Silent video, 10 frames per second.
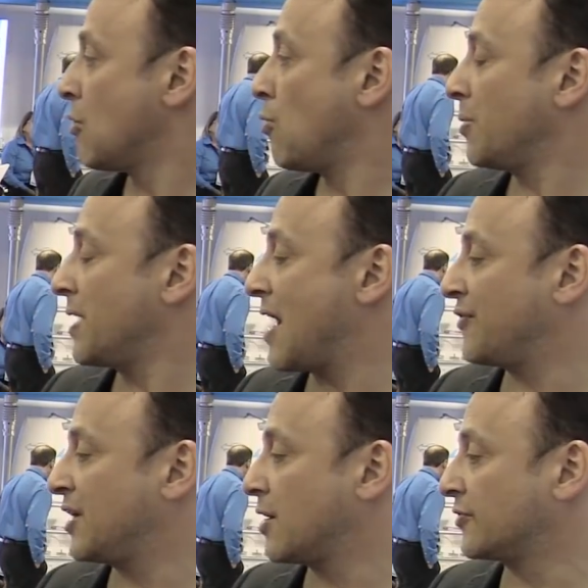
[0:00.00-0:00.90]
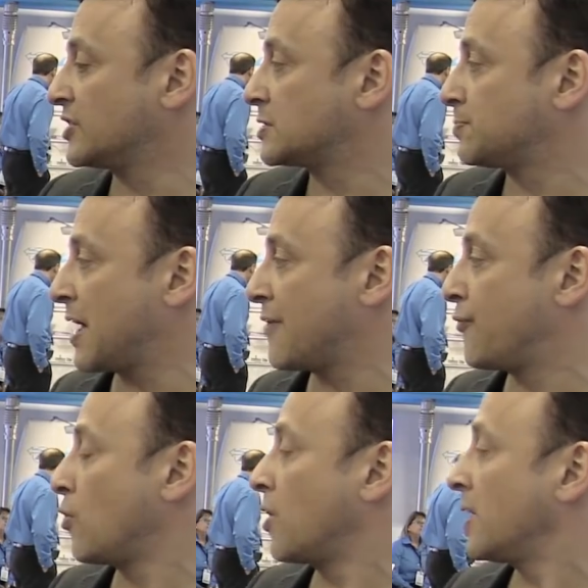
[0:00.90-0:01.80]
What we have here on the display
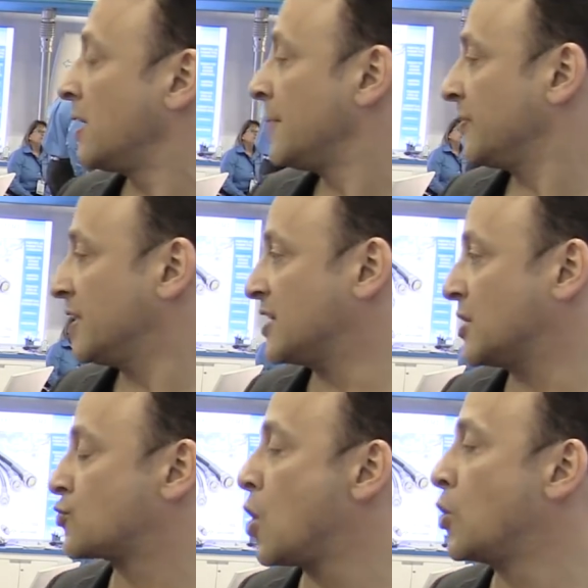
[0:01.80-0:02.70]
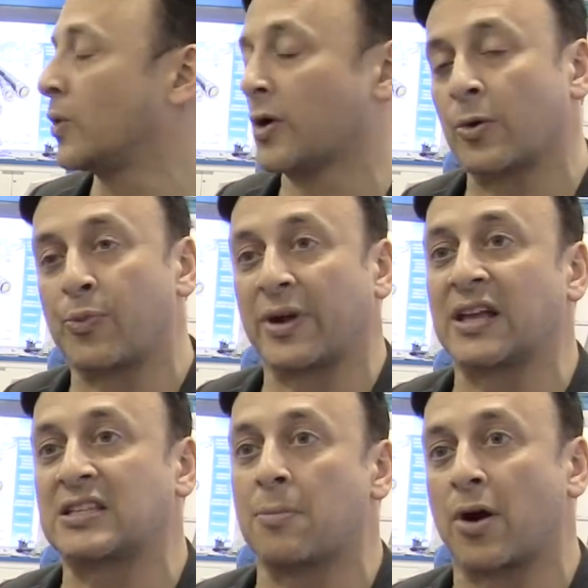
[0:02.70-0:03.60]
for is a drone we are bringing to